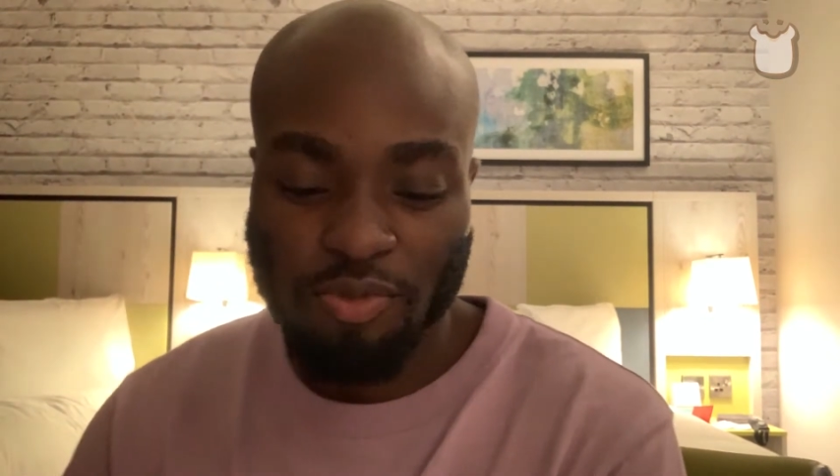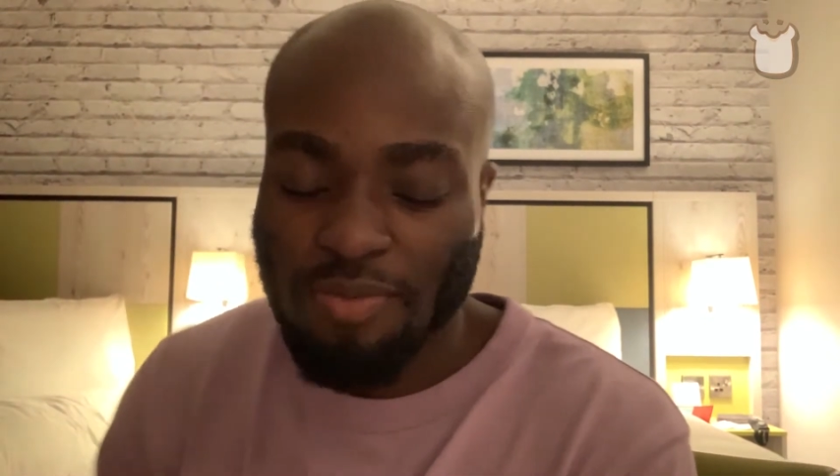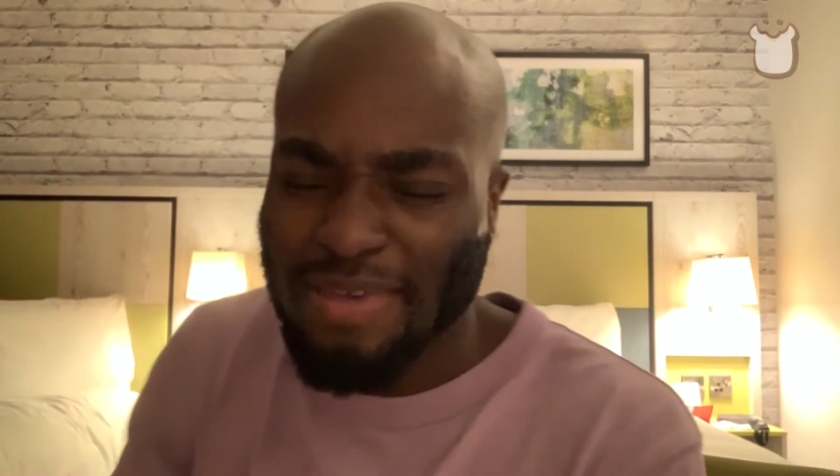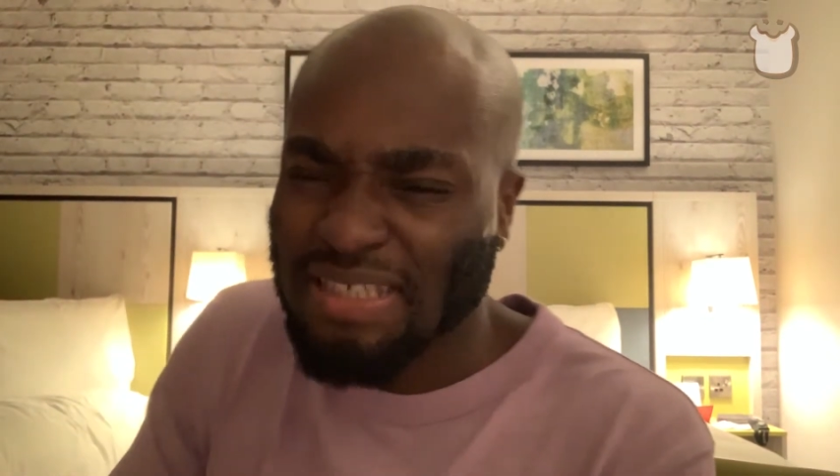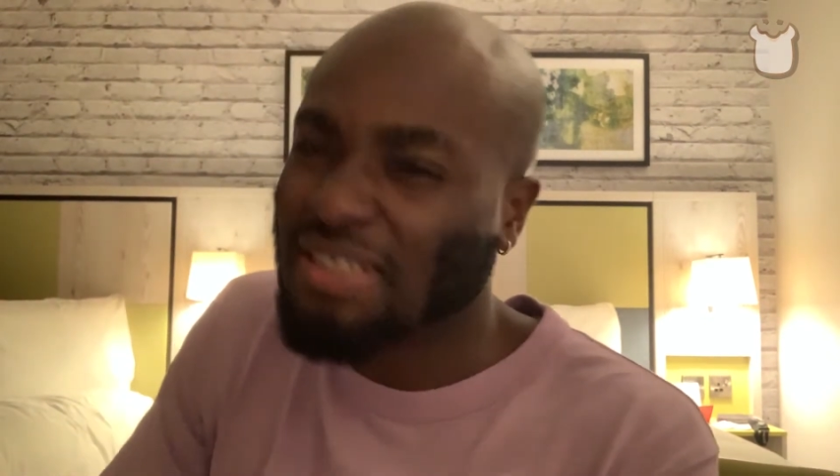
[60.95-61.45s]
So
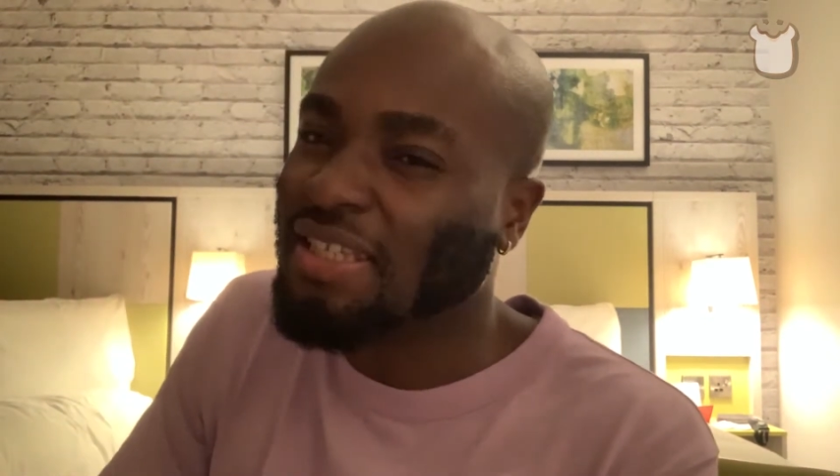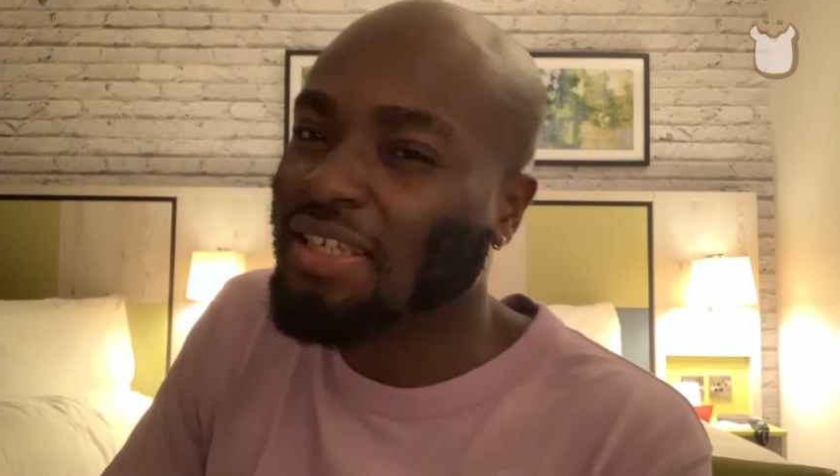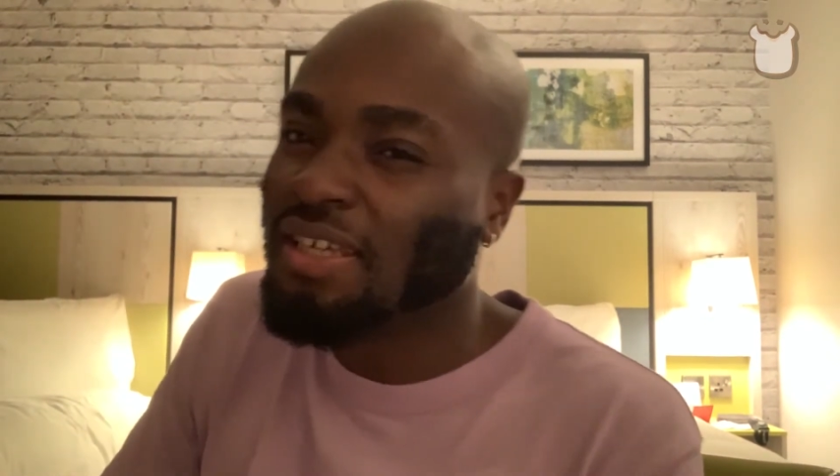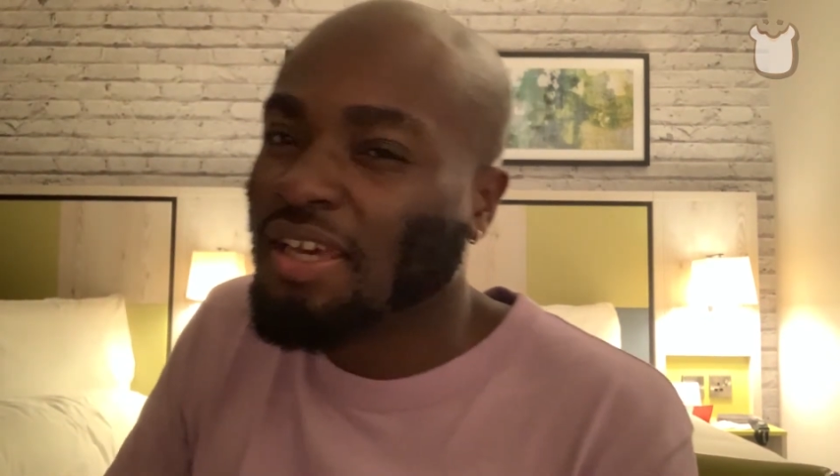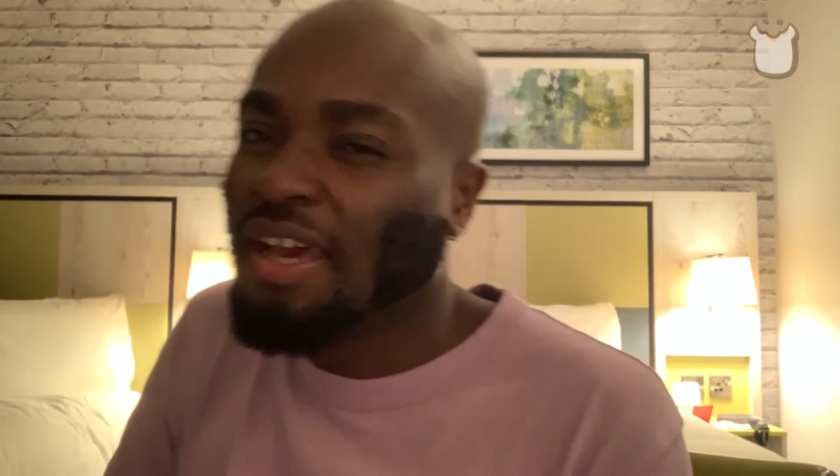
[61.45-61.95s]

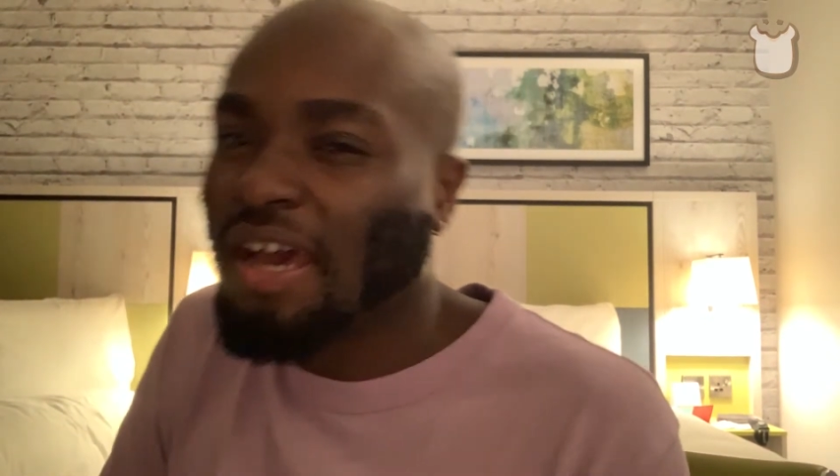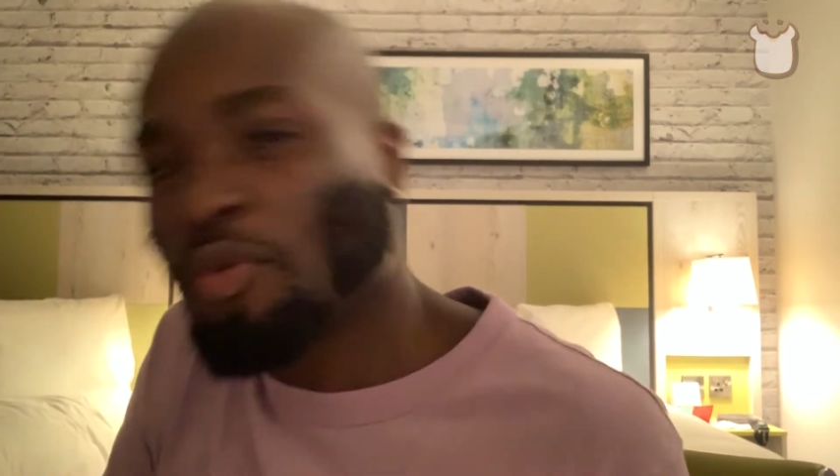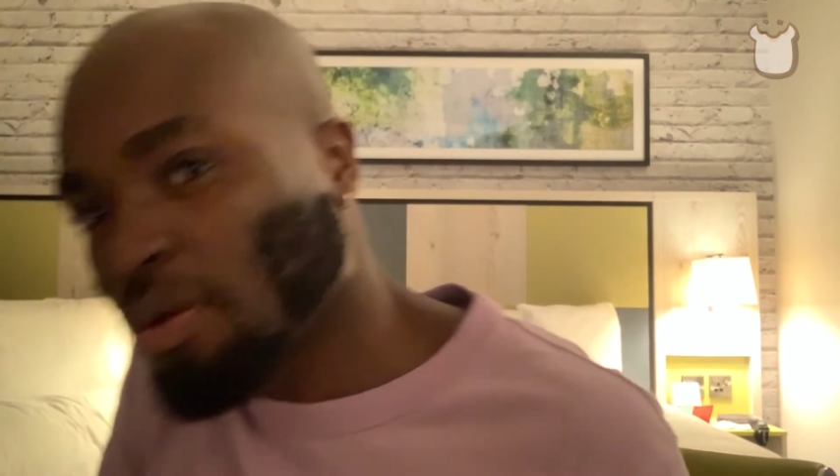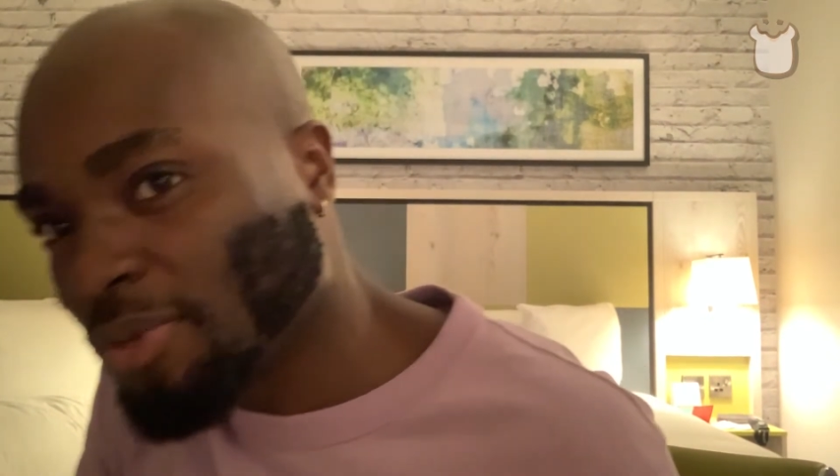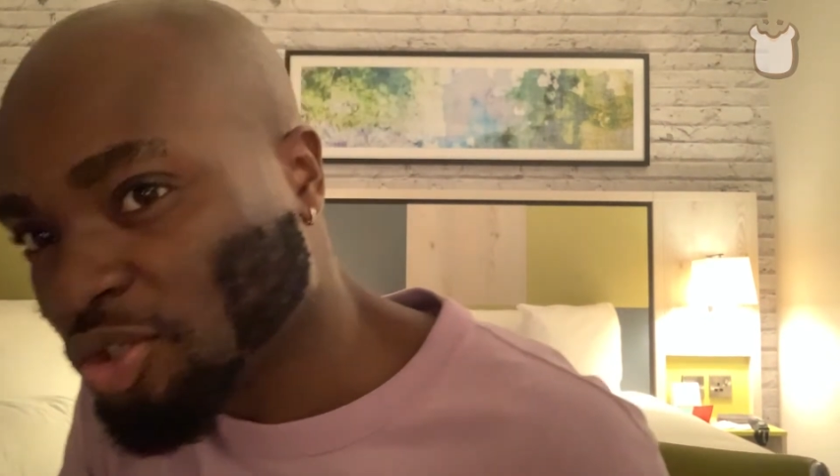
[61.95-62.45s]
basically, I
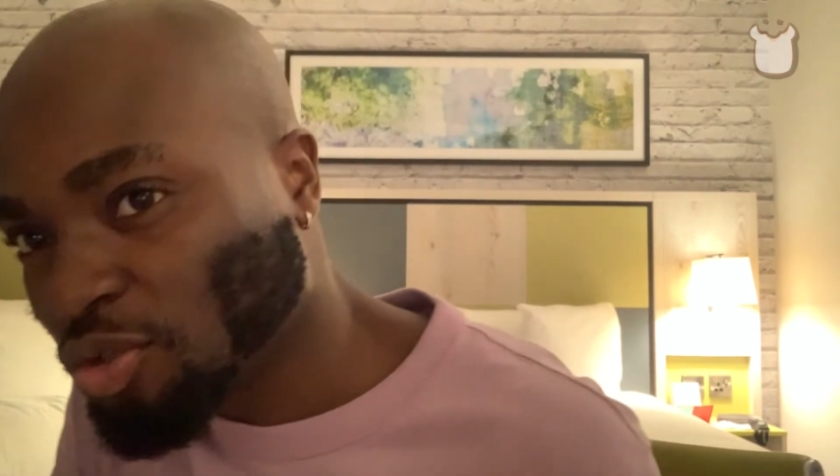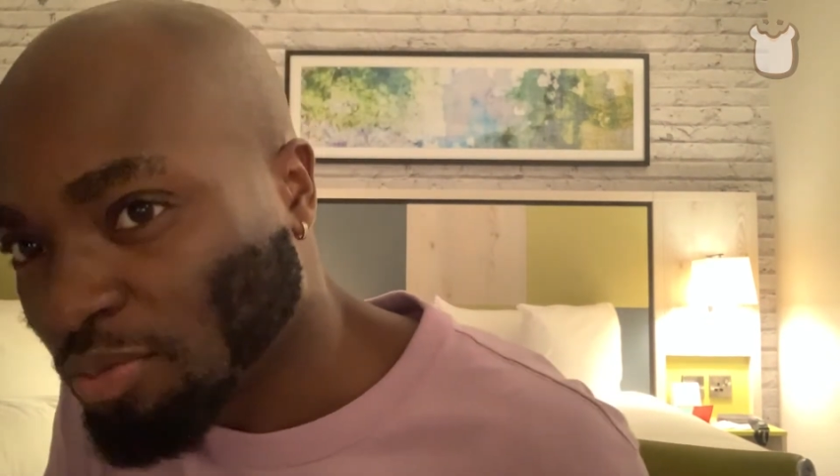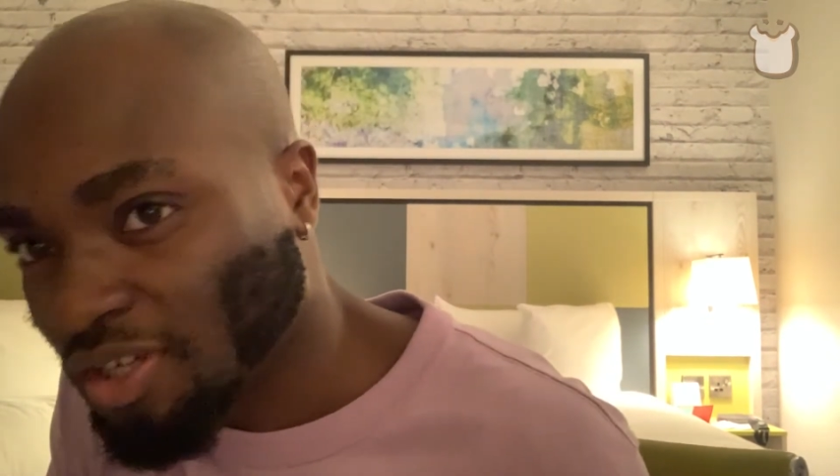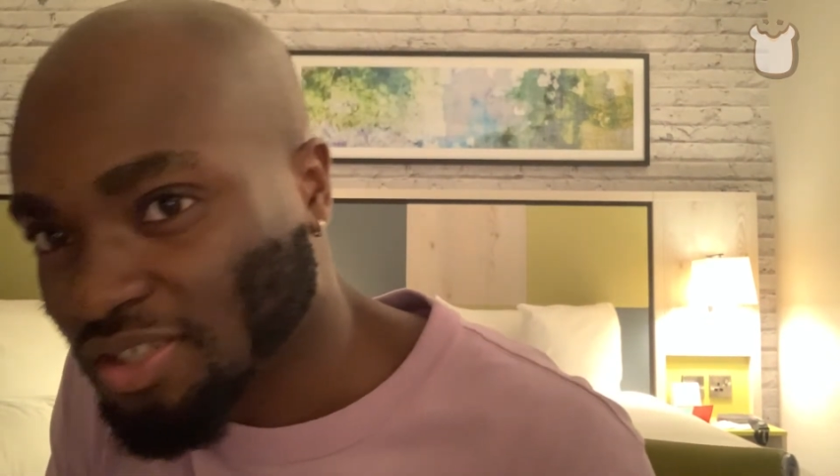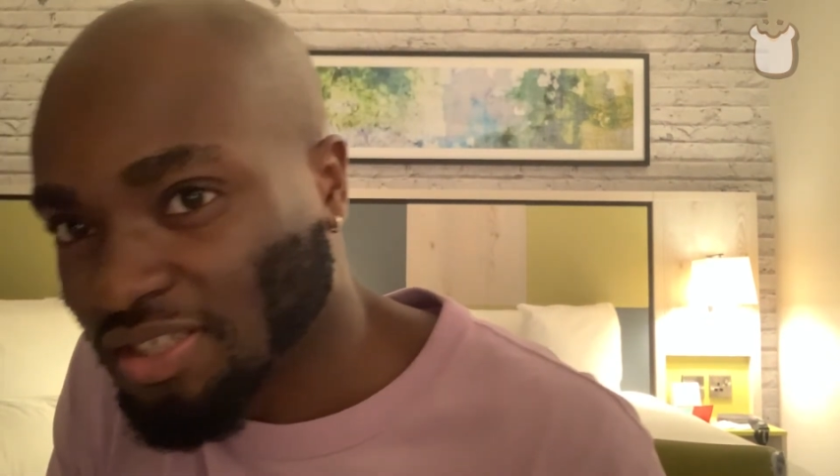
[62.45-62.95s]
quit my job
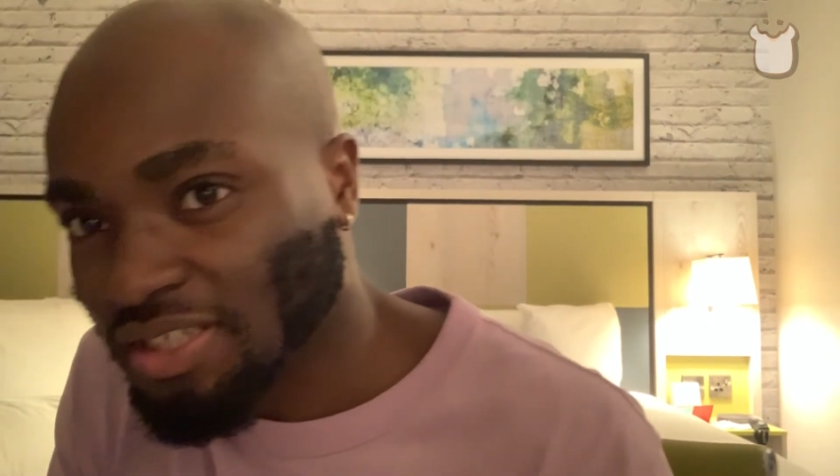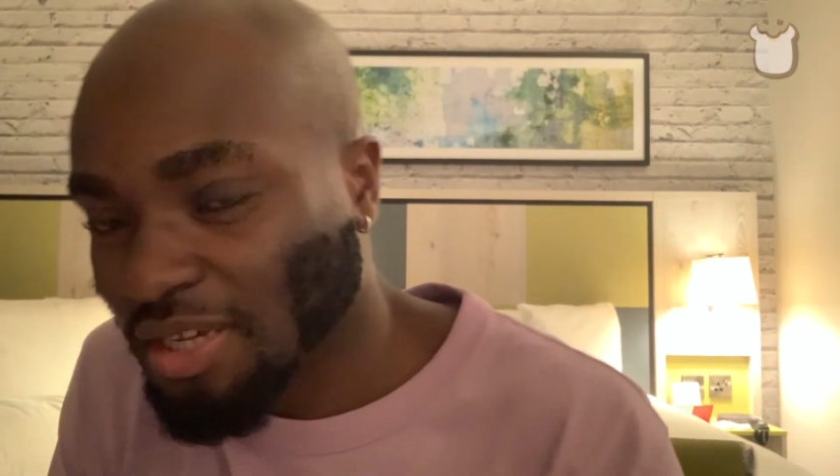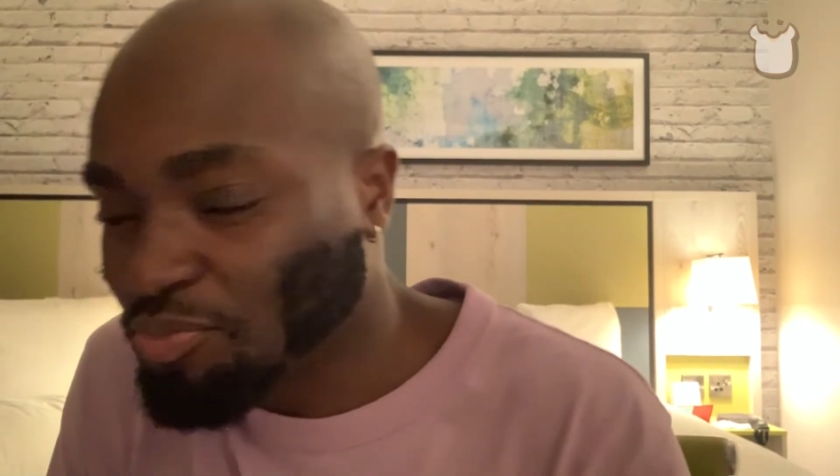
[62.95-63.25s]
last year.